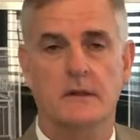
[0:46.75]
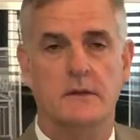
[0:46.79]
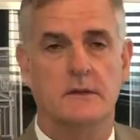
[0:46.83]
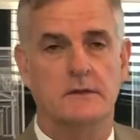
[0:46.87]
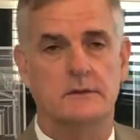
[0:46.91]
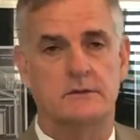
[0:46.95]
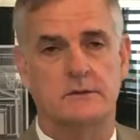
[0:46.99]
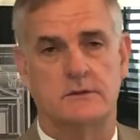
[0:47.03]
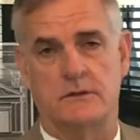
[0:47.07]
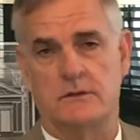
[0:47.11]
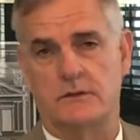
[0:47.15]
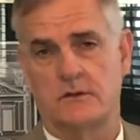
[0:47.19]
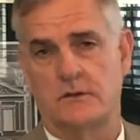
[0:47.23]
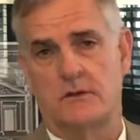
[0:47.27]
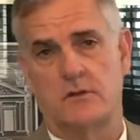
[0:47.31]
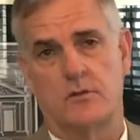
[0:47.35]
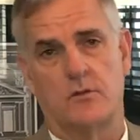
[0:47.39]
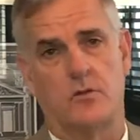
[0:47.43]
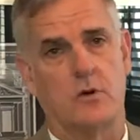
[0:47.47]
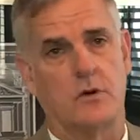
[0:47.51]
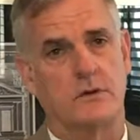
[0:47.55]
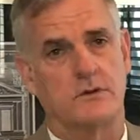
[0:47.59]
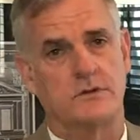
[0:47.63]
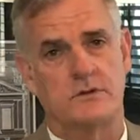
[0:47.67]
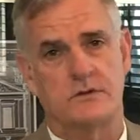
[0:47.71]
So you could
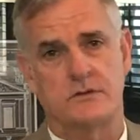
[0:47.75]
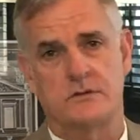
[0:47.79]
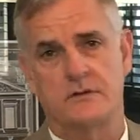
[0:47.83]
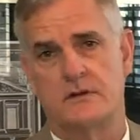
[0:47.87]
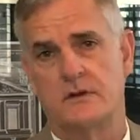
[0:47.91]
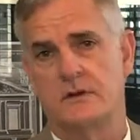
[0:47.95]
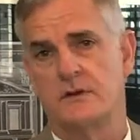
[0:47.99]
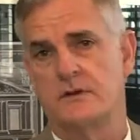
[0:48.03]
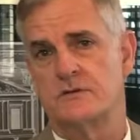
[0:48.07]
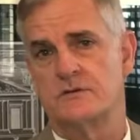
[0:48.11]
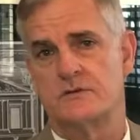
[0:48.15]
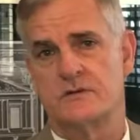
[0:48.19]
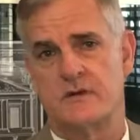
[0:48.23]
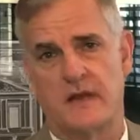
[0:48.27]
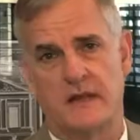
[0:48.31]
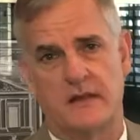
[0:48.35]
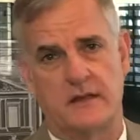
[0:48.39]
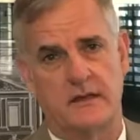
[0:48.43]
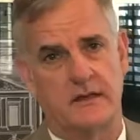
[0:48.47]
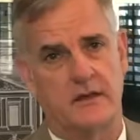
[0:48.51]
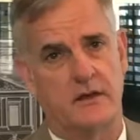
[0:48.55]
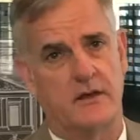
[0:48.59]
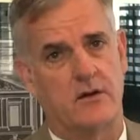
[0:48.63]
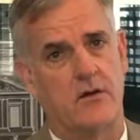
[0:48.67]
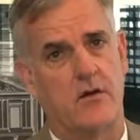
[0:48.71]
work 2 years, take
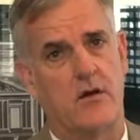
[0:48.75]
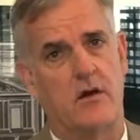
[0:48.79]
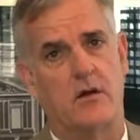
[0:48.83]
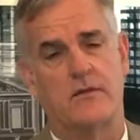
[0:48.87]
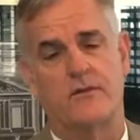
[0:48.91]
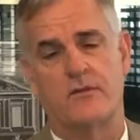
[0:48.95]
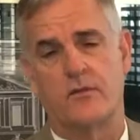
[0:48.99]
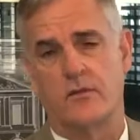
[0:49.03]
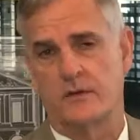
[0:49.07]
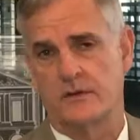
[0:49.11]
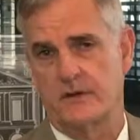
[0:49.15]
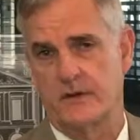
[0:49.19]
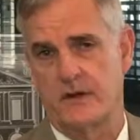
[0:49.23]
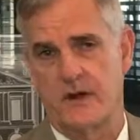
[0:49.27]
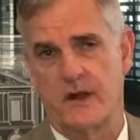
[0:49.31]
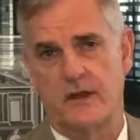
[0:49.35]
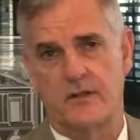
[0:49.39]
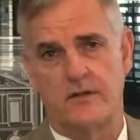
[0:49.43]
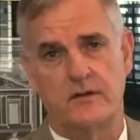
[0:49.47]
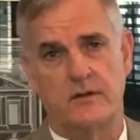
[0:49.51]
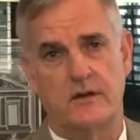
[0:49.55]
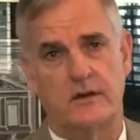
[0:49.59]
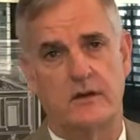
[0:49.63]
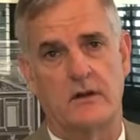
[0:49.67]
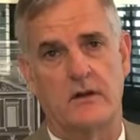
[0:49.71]
a year off, work another
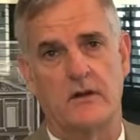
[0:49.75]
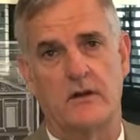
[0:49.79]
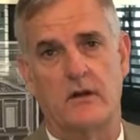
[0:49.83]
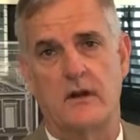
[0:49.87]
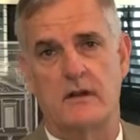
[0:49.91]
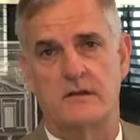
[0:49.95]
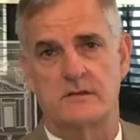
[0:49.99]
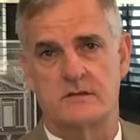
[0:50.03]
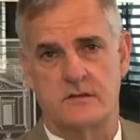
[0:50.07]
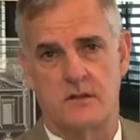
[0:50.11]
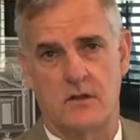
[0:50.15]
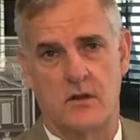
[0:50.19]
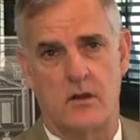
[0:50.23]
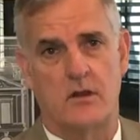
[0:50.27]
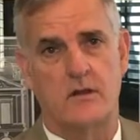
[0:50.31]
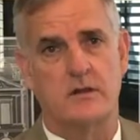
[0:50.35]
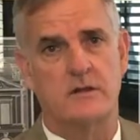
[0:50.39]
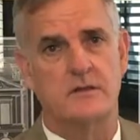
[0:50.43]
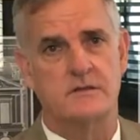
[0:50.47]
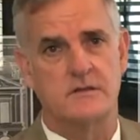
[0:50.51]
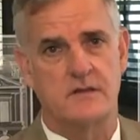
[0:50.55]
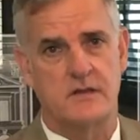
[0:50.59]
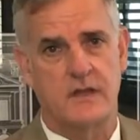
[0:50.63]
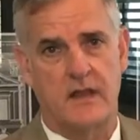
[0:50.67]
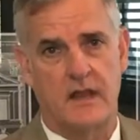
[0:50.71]
year, as long
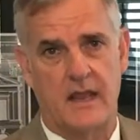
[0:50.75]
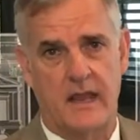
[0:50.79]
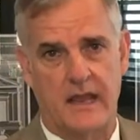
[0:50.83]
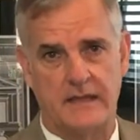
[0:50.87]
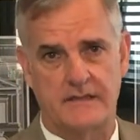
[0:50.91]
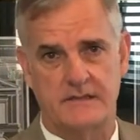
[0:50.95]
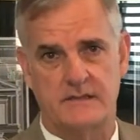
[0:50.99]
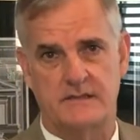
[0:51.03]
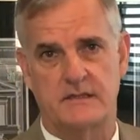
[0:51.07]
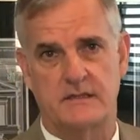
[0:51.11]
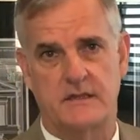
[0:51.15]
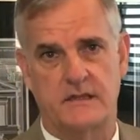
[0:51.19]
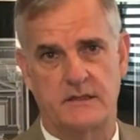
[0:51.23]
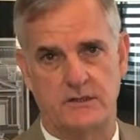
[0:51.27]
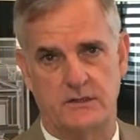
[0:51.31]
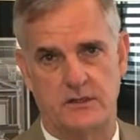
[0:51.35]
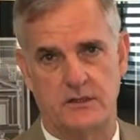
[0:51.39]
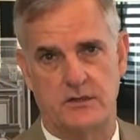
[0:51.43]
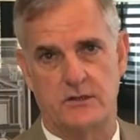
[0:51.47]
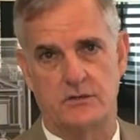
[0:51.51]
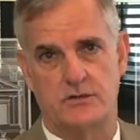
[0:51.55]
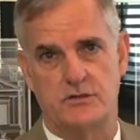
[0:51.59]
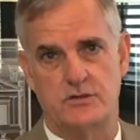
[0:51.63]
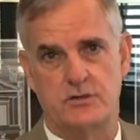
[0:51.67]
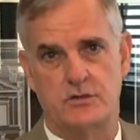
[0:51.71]
as the last 10
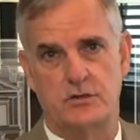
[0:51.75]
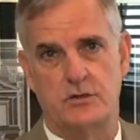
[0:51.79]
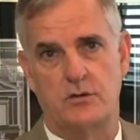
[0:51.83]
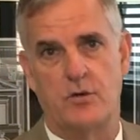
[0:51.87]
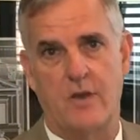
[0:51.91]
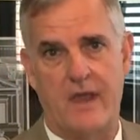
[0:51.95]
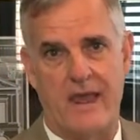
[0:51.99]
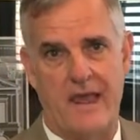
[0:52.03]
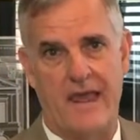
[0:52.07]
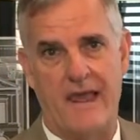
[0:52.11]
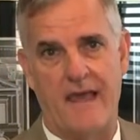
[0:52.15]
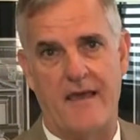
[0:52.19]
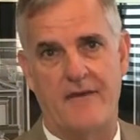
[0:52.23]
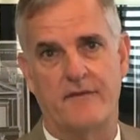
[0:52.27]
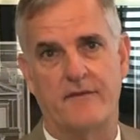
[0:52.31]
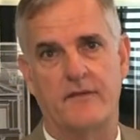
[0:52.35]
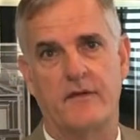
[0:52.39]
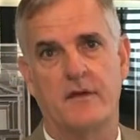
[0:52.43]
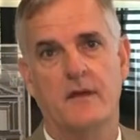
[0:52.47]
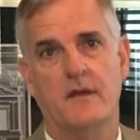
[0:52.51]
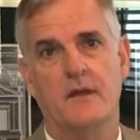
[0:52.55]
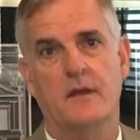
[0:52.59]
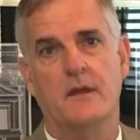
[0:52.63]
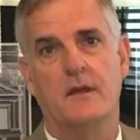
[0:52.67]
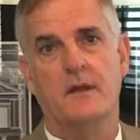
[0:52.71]
years you have
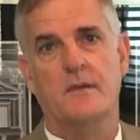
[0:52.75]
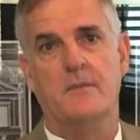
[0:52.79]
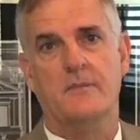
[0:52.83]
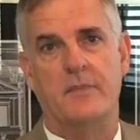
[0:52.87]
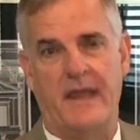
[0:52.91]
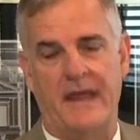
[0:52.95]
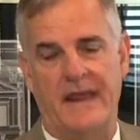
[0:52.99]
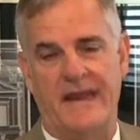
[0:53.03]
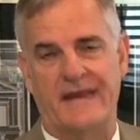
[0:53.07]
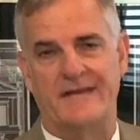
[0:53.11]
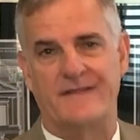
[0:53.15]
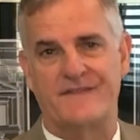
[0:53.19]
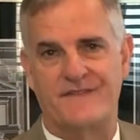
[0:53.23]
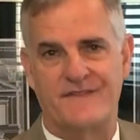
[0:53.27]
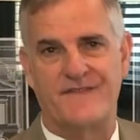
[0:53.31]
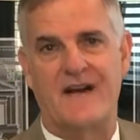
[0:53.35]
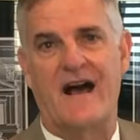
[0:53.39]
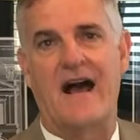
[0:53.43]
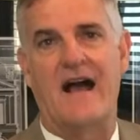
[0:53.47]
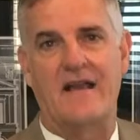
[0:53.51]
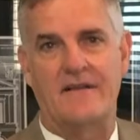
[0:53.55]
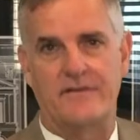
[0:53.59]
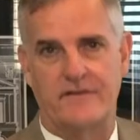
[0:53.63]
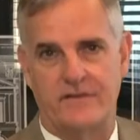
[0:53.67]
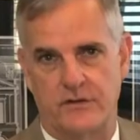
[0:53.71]
paid
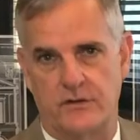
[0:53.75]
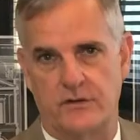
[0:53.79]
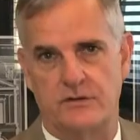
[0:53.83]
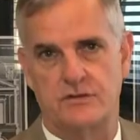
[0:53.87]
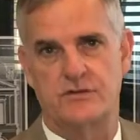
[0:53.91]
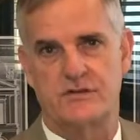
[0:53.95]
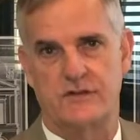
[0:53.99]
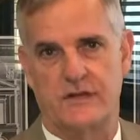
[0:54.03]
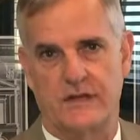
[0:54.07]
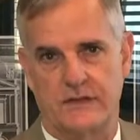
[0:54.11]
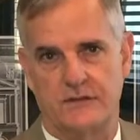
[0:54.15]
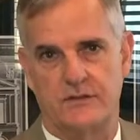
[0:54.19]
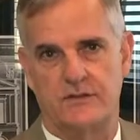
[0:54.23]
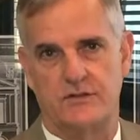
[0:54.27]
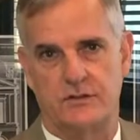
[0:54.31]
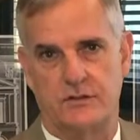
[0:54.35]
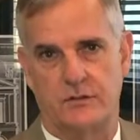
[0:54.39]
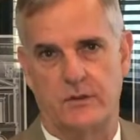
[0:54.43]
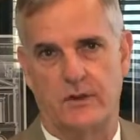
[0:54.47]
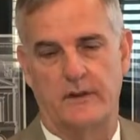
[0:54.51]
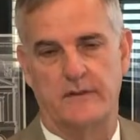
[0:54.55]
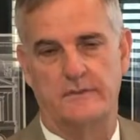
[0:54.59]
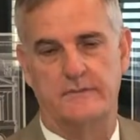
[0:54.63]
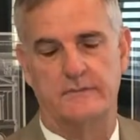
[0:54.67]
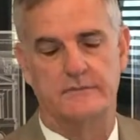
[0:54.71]
5 years into
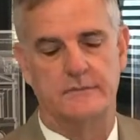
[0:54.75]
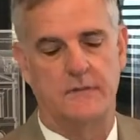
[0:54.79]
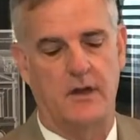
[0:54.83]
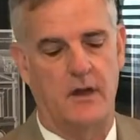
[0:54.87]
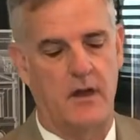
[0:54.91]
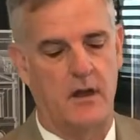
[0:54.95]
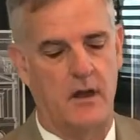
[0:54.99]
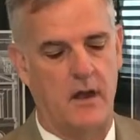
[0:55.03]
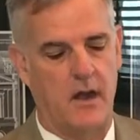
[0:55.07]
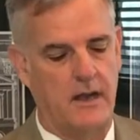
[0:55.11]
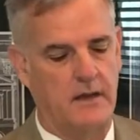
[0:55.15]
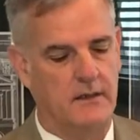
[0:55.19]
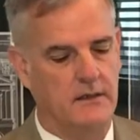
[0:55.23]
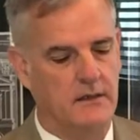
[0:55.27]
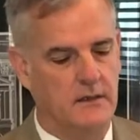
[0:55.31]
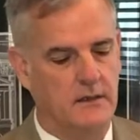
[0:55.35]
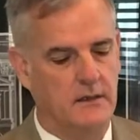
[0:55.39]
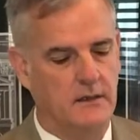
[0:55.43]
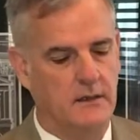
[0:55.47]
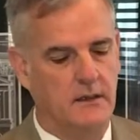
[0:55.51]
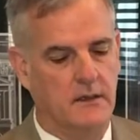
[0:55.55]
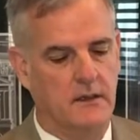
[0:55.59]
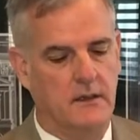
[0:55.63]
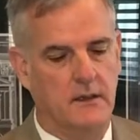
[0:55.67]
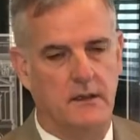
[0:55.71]
it. All right,
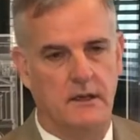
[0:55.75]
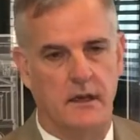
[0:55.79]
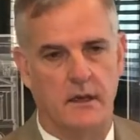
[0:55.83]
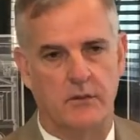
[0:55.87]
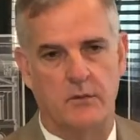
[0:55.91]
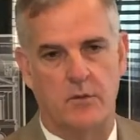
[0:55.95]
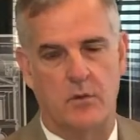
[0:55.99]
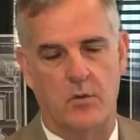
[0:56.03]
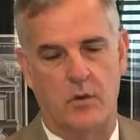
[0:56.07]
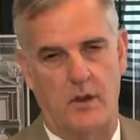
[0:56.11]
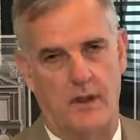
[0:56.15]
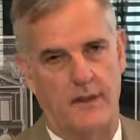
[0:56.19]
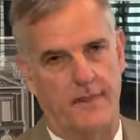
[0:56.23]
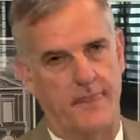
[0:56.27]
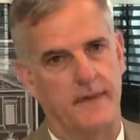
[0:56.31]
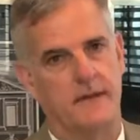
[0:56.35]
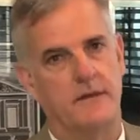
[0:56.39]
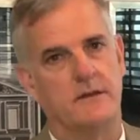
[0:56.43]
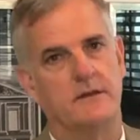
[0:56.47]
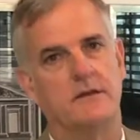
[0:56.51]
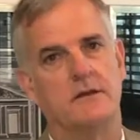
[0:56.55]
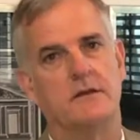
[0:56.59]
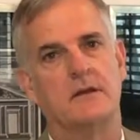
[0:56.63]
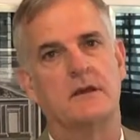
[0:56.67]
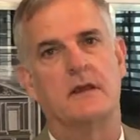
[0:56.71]
number one,
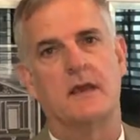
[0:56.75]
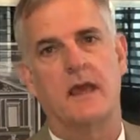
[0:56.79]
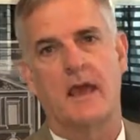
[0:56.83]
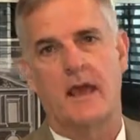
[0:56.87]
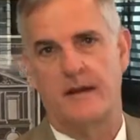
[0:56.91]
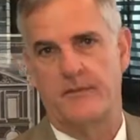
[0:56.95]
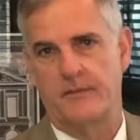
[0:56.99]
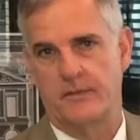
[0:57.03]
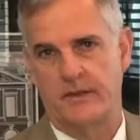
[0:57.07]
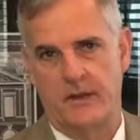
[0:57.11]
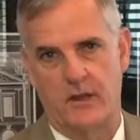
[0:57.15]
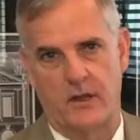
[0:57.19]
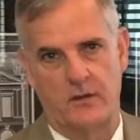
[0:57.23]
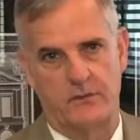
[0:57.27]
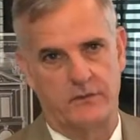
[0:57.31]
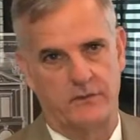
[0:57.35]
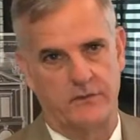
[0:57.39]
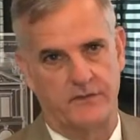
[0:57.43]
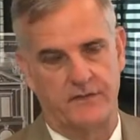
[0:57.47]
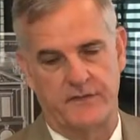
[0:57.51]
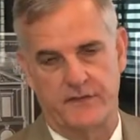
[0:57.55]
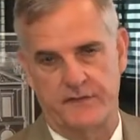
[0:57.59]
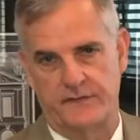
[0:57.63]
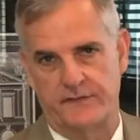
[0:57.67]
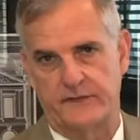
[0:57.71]
you got to be over
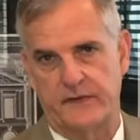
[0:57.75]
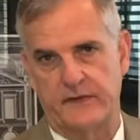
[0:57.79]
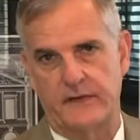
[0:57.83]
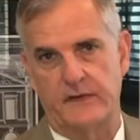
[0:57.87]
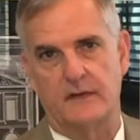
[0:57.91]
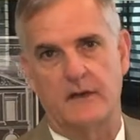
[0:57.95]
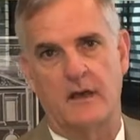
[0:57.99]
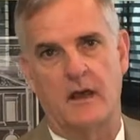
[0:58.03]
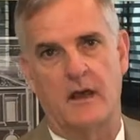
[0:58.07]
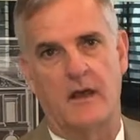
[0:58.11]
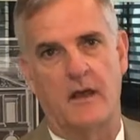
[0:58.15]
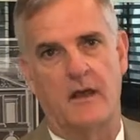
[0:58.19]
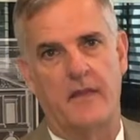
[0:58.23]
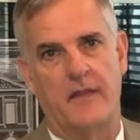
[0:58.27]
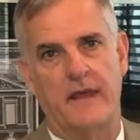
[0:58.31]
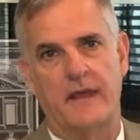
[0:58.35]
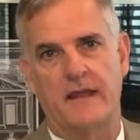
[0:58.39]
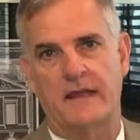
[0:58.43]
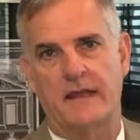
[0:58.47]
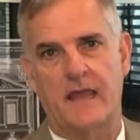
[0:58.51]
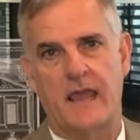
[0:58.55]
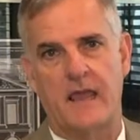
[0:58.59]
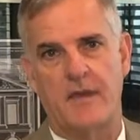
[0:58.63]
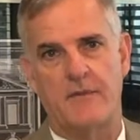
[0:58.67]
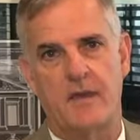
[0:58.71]
50.
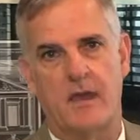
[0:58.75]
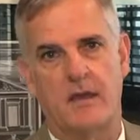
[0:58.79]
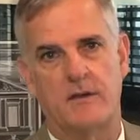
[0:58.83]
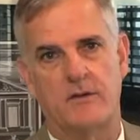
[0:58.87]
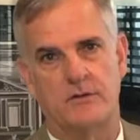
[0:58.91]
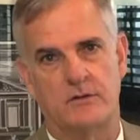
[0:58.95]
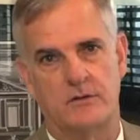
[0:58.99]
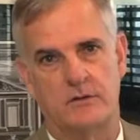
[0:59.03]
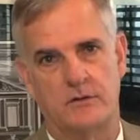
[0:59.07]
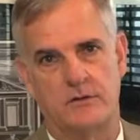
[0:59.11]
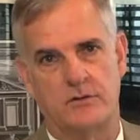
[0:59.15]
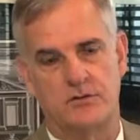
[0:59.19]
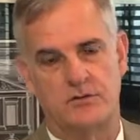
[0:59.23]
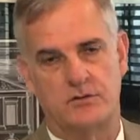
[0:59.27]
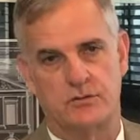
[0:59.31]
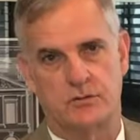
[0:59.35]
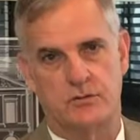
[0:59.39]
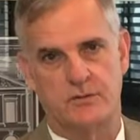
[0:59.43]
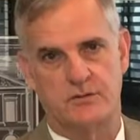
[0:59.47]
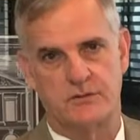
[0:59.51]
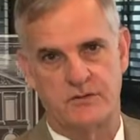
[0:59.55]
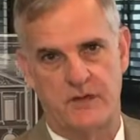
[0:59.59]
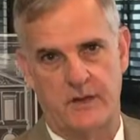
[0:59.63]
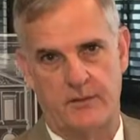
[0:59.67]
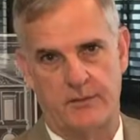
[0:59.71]
That came out during the
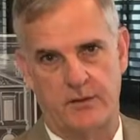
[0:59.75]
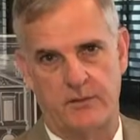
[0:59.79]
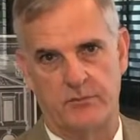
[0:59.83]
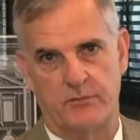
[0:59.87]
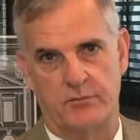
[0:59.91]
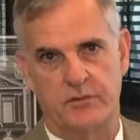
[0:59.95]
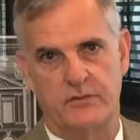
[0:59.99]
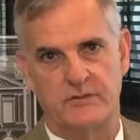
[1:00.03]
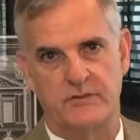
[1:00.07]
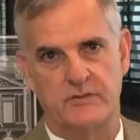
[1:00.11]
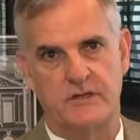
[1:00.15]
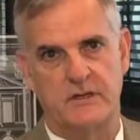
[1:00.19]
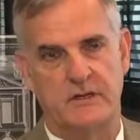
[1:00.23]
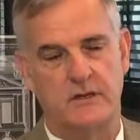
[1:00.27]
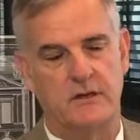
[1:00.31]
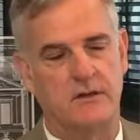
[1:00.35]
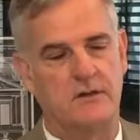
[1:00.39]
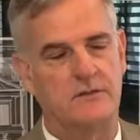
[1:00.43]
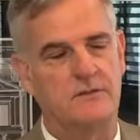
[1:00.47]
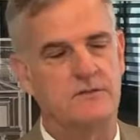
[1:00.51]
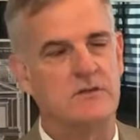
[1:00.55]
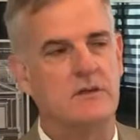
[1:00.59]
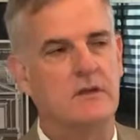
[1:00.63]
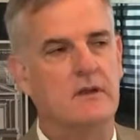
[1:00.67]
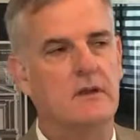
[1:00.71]
George W. Bush
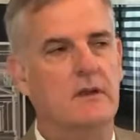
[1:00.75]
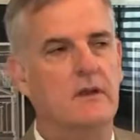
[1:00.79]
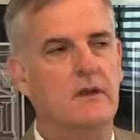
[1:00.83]
years.